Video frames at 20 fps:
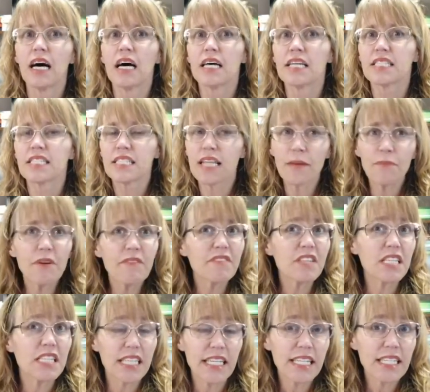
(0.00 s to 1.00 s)
Some of
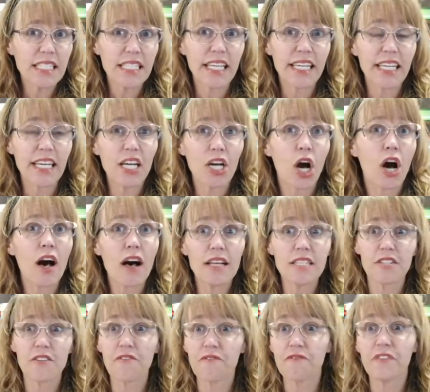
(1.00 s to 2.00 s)
the things that can
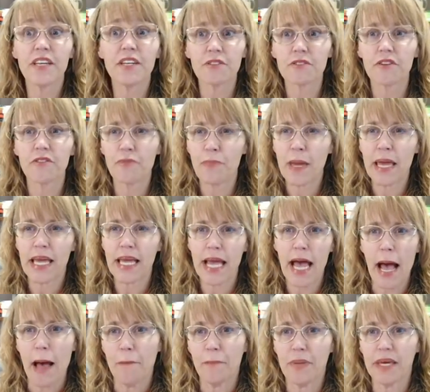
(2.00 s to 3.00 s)
cause a fear of being
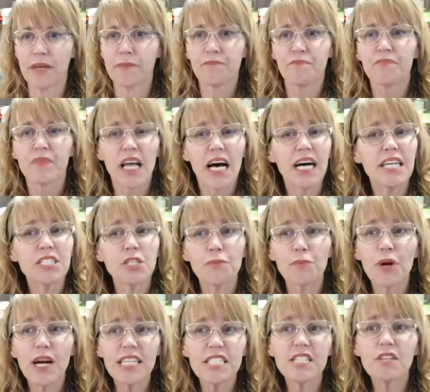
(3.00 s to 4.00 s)
happy. A
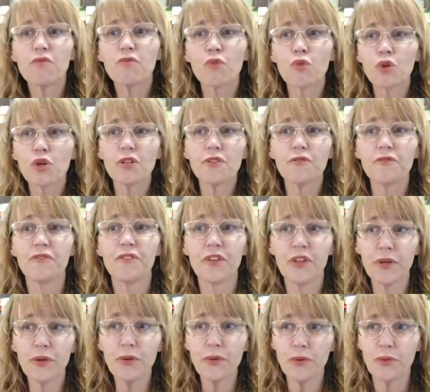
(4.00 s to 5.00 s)
depressive
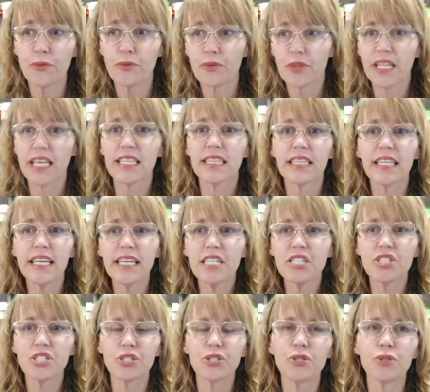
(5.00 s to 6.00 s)
worldview that
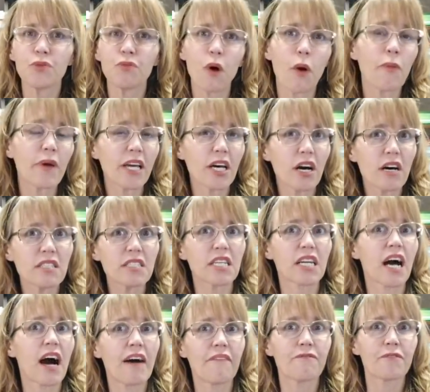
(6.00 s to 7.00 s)
leads to what we call the
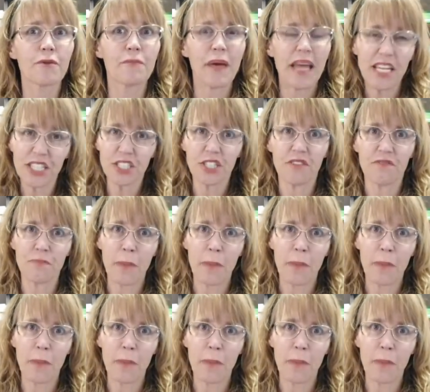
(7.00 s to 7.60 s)
confirmation